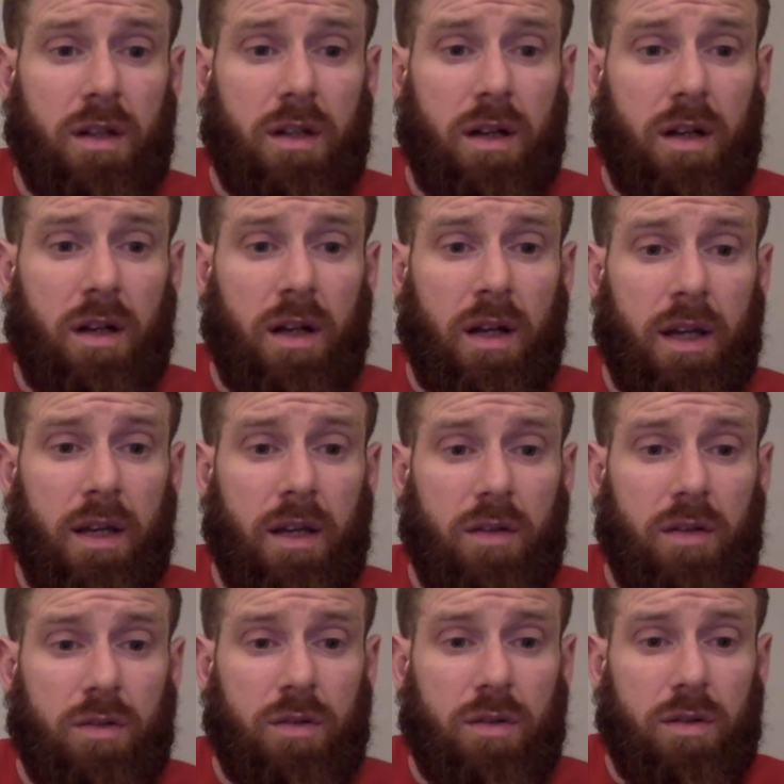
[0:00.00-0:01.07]
like
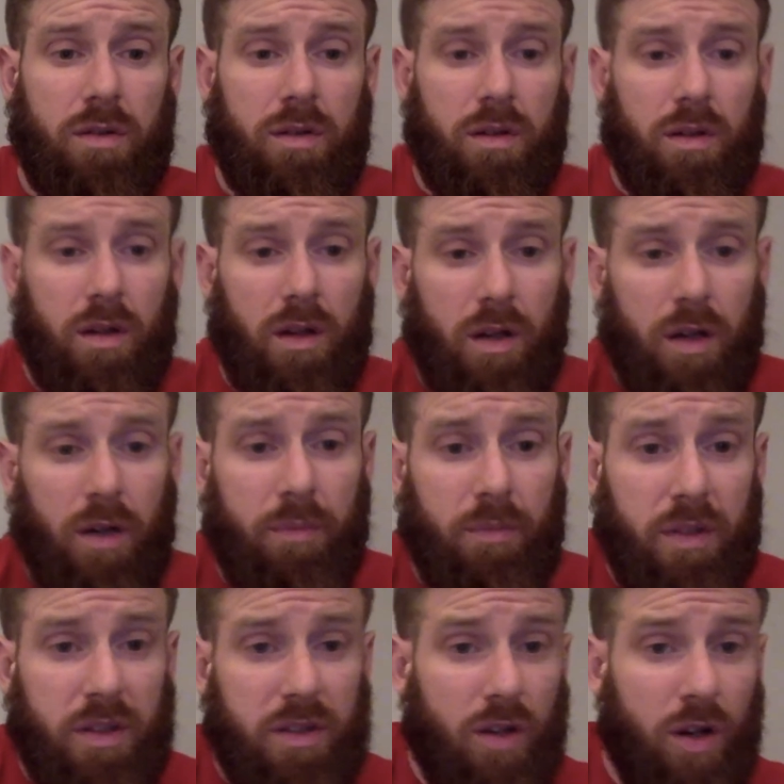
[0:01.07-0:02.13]
or um,
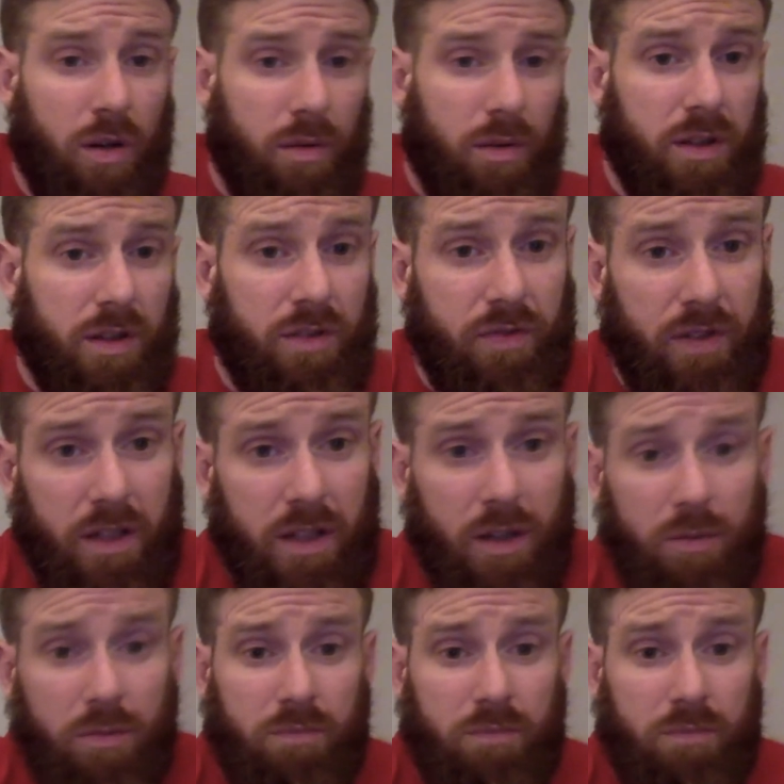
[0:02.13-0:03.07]
this this video.